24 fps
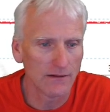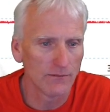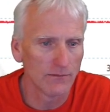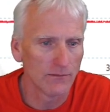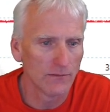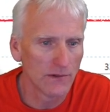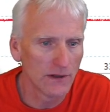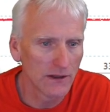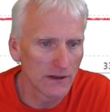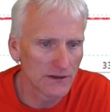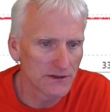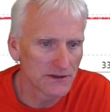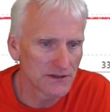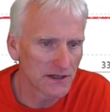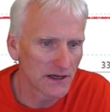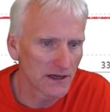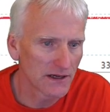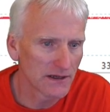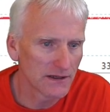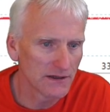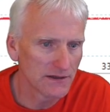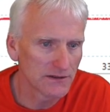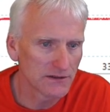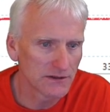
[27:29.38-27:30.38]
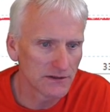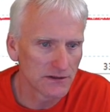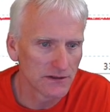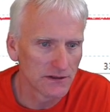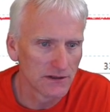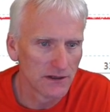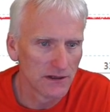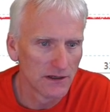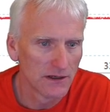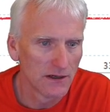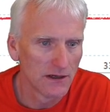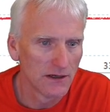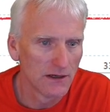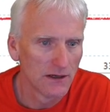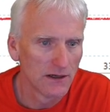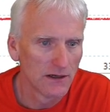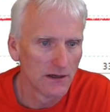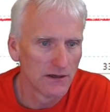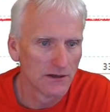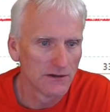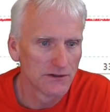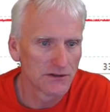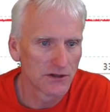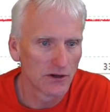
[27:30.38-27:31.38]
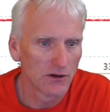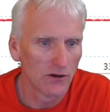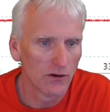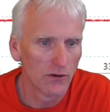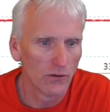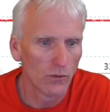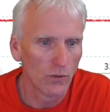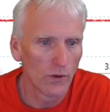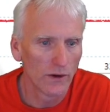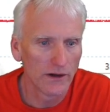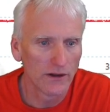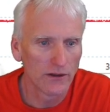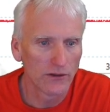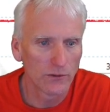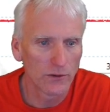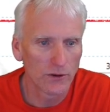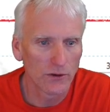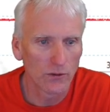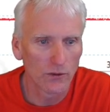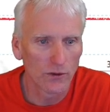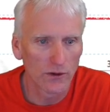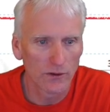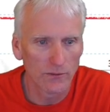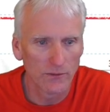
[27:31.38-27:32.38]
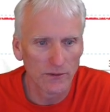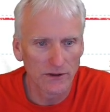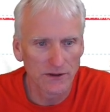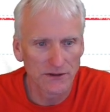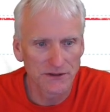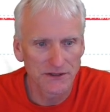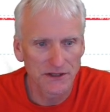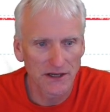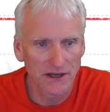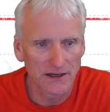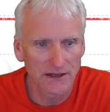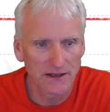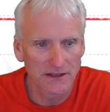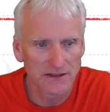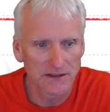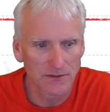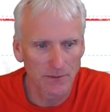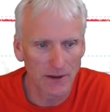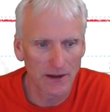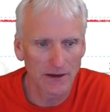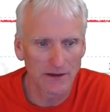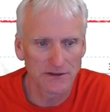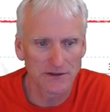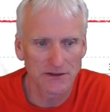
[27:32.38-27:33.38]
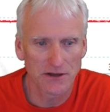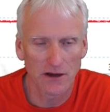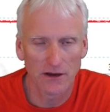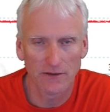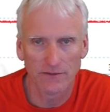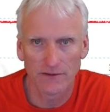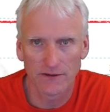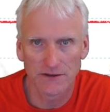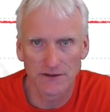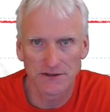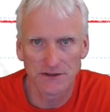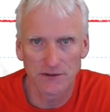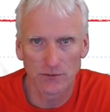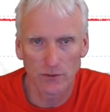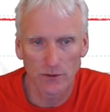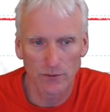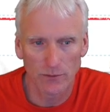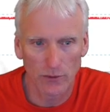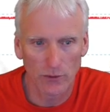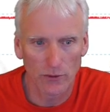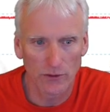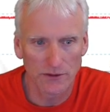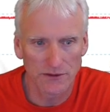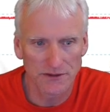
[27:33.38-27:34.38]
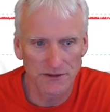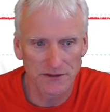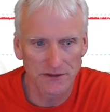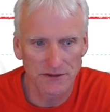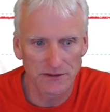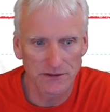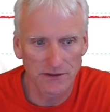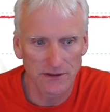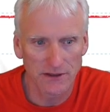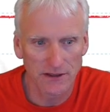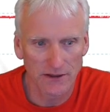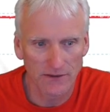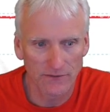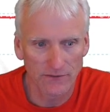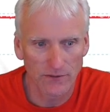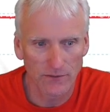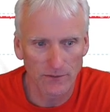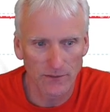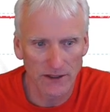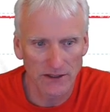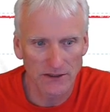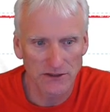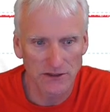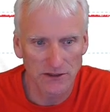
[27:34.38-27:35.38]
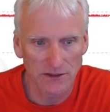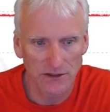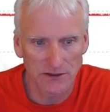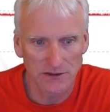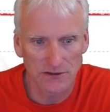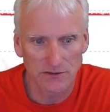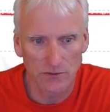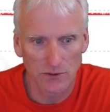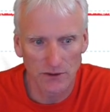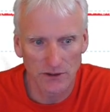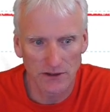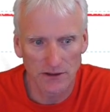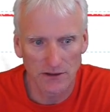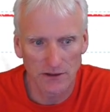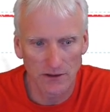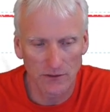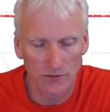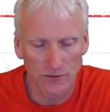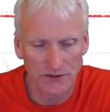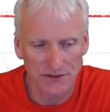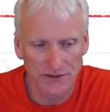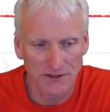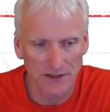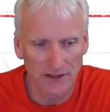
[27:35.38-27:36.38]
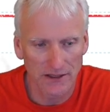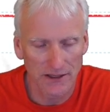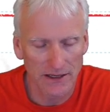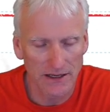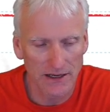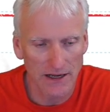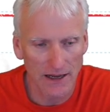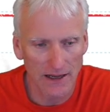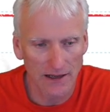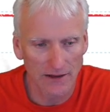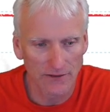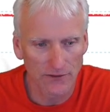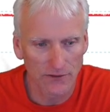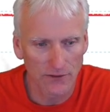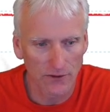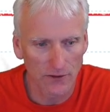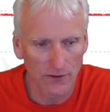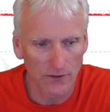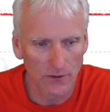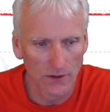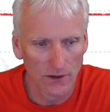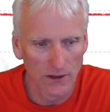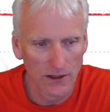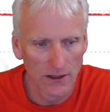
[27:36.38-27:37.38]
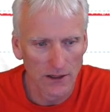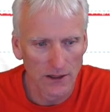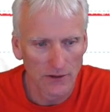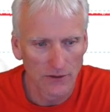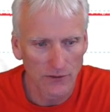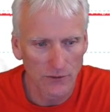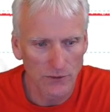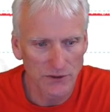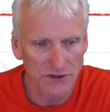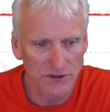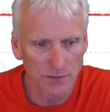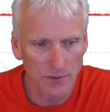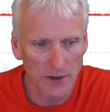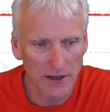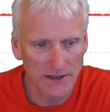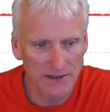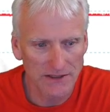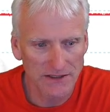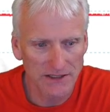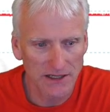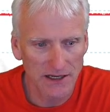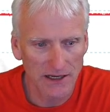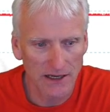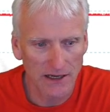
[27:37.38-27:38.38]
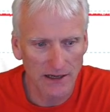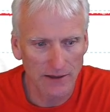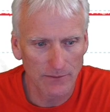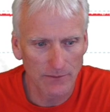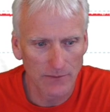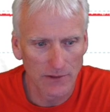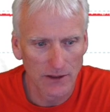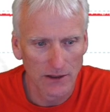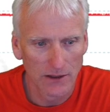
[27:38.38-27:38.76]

milliseconds. So 1 3/4 milliseconds, about as often as it reports the information, is what it was delayed at. So the response time